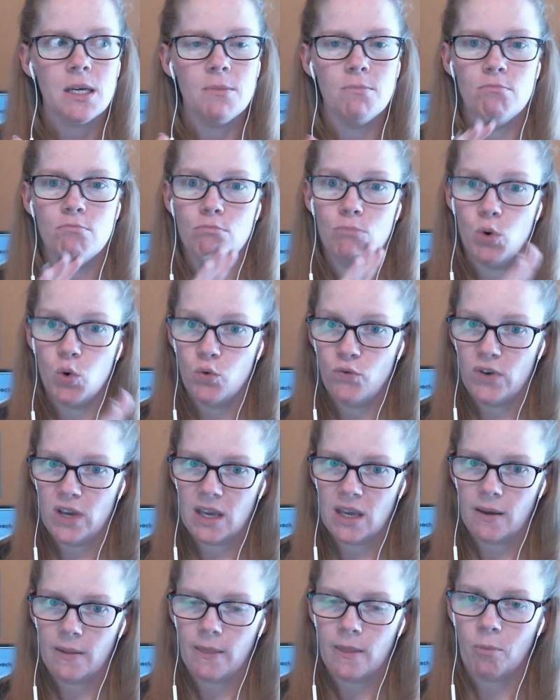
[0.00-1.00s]

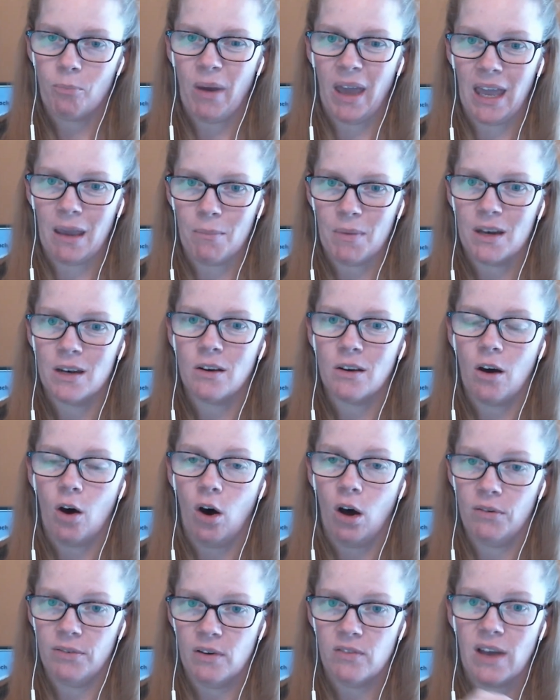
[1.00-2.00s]
moving the payment
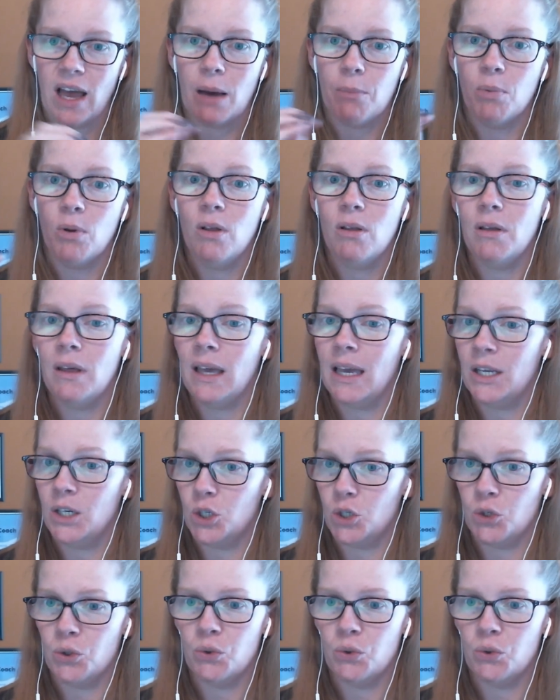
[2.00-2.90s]
off of Apple and